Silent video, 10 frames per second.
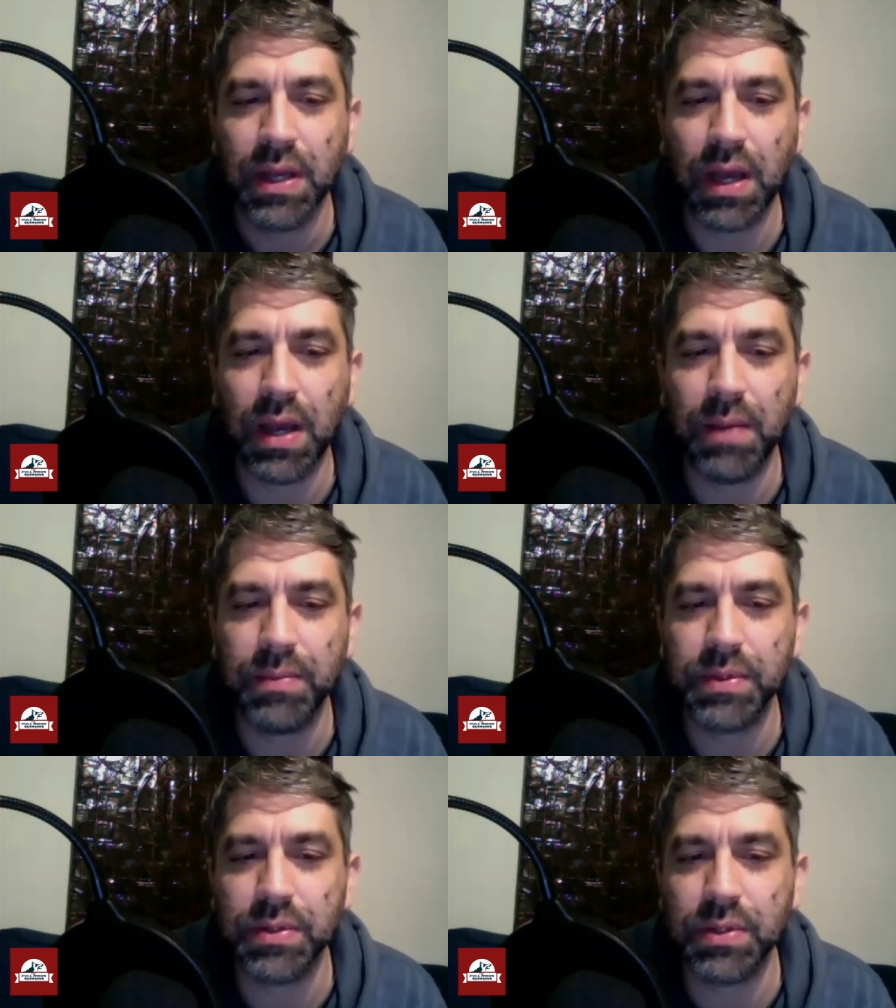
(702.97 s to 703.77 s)
Um,
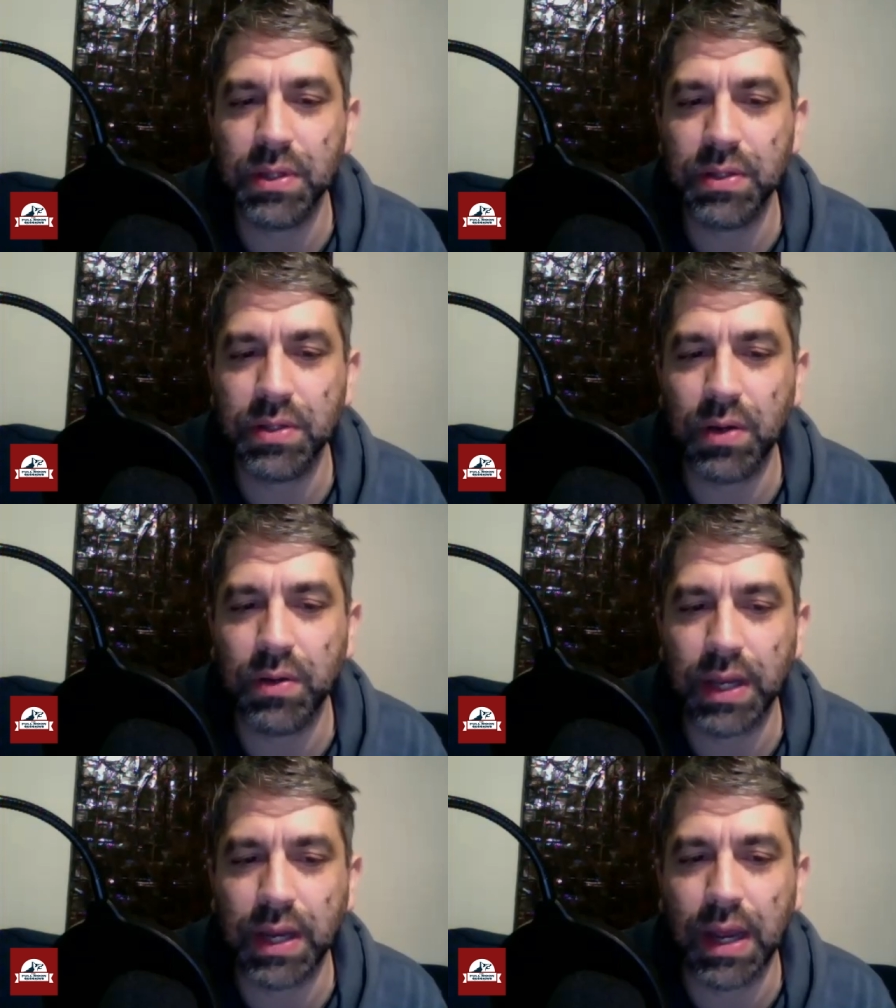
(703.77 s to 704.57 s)
so
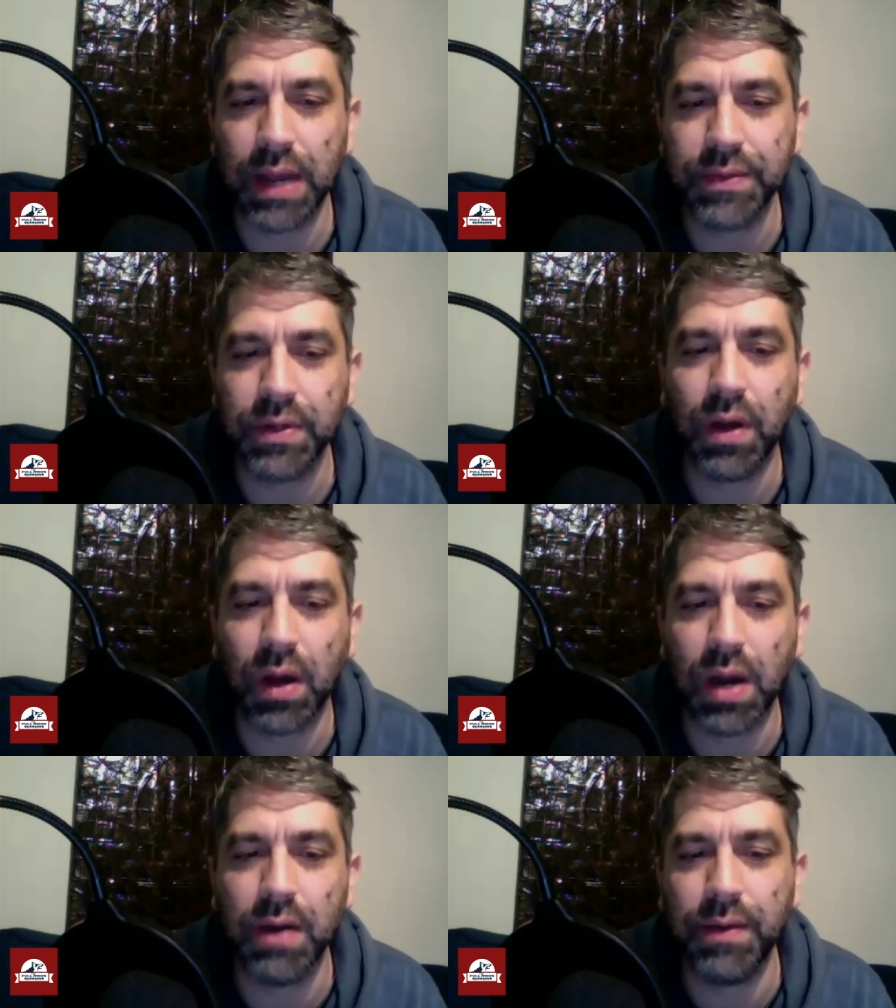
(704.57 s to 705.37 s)
they have to
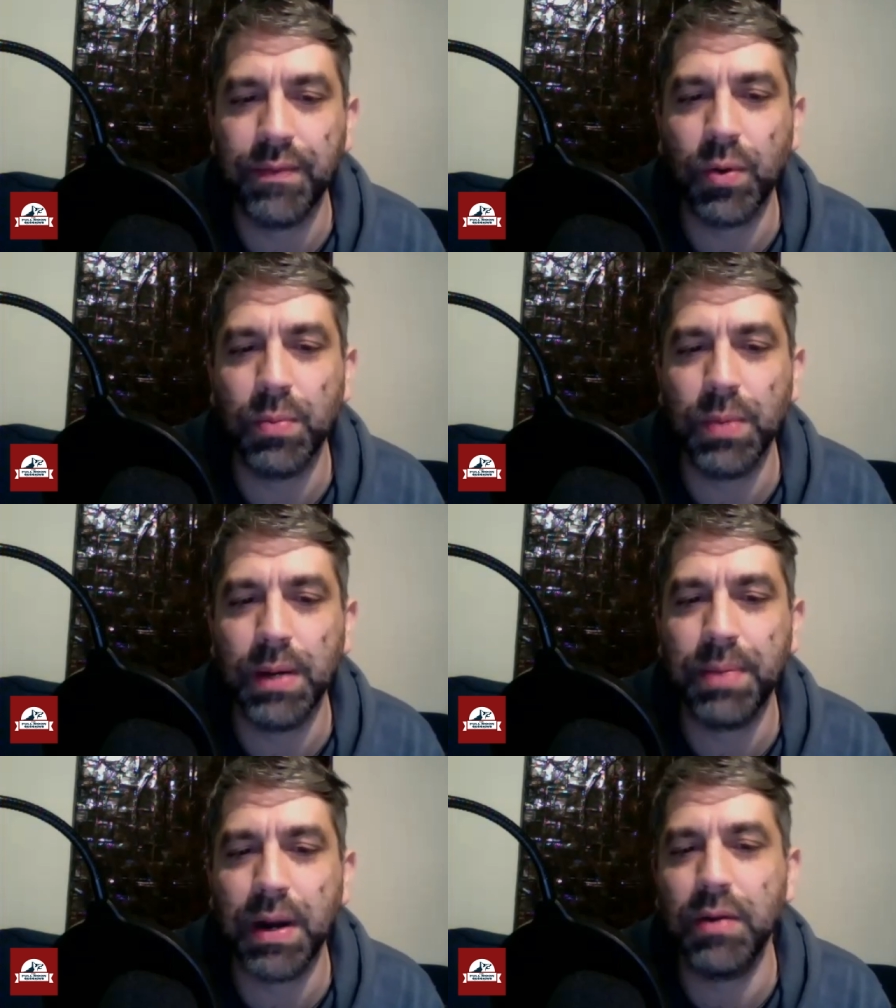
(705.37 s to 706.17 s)
hire a former
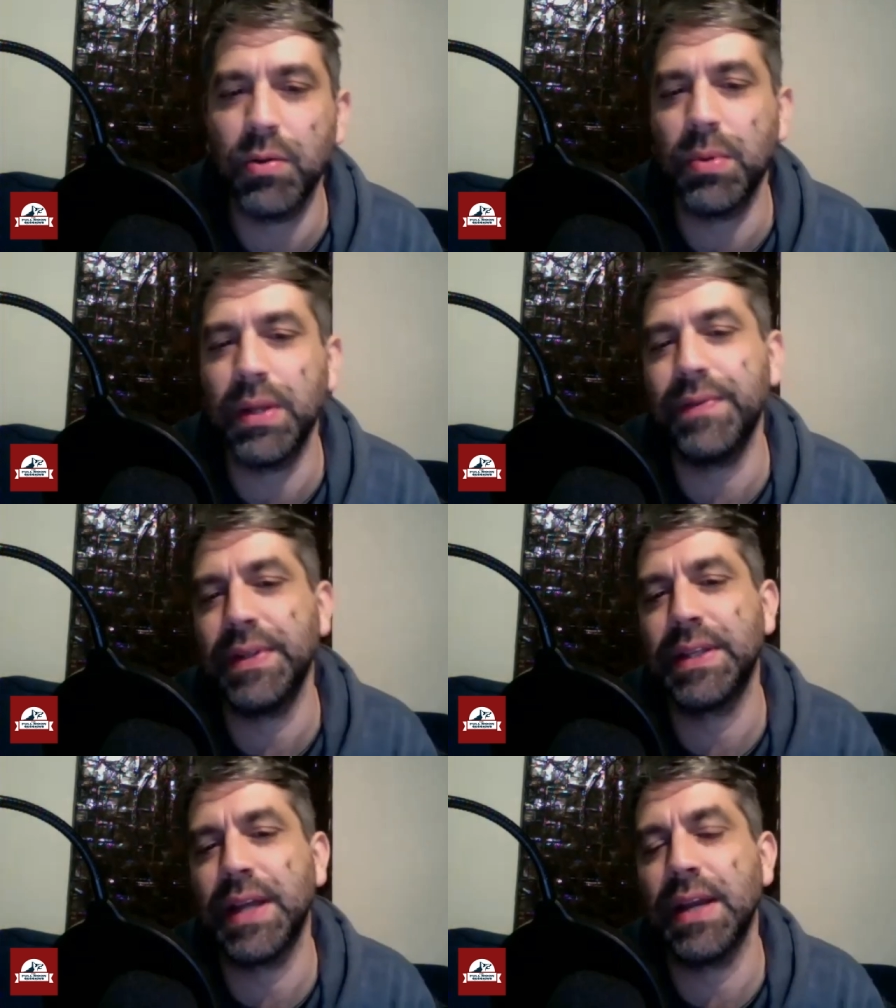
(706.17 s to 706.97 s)
paranormal
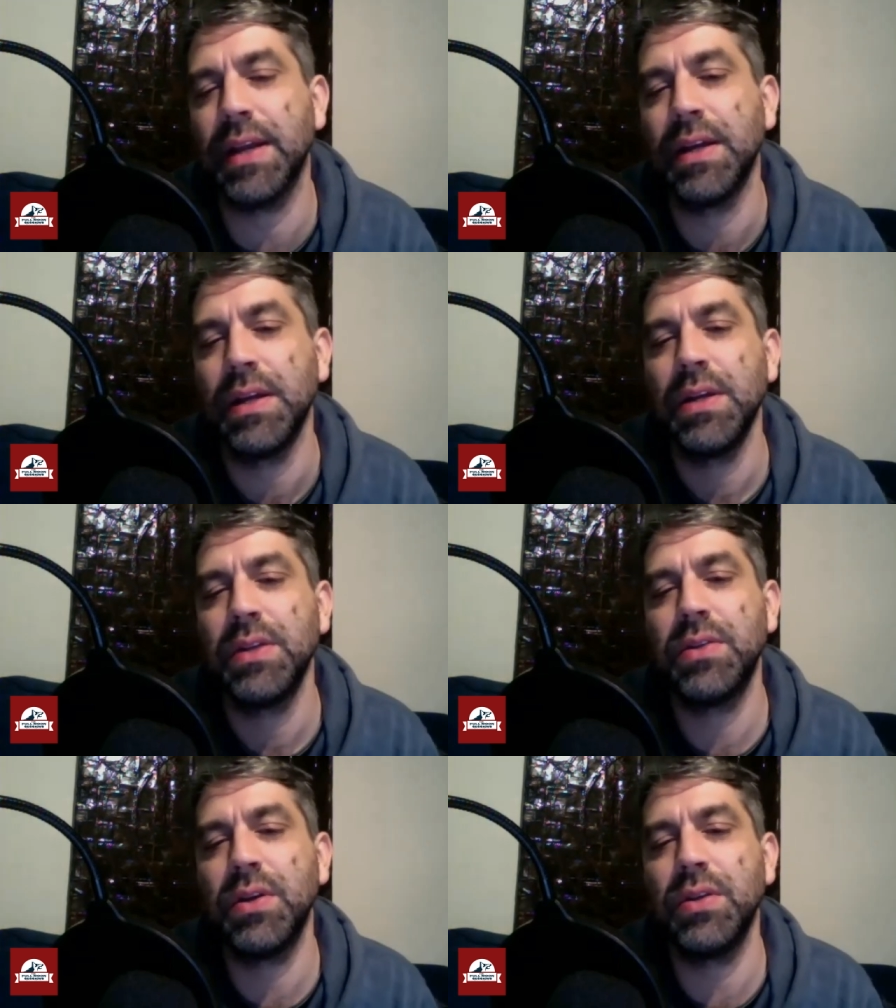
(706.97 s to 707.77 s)
investigator
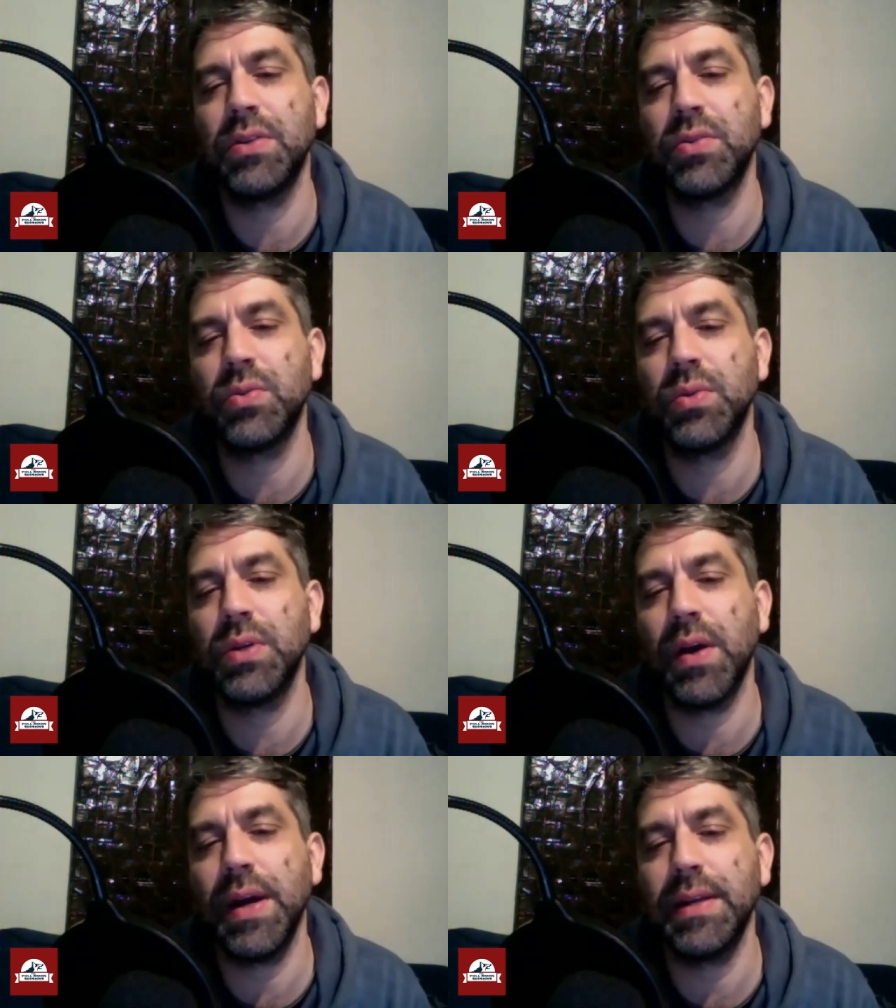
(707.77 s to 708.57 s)
turned tour
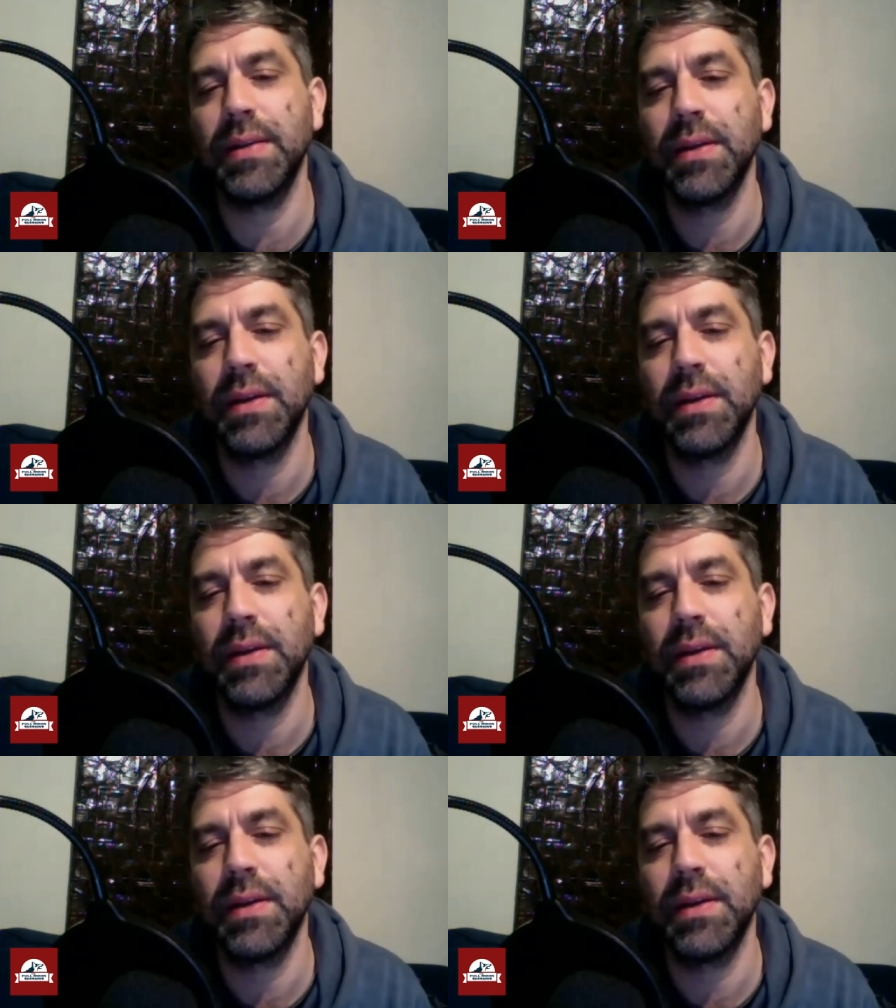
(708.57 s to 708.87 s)
guide,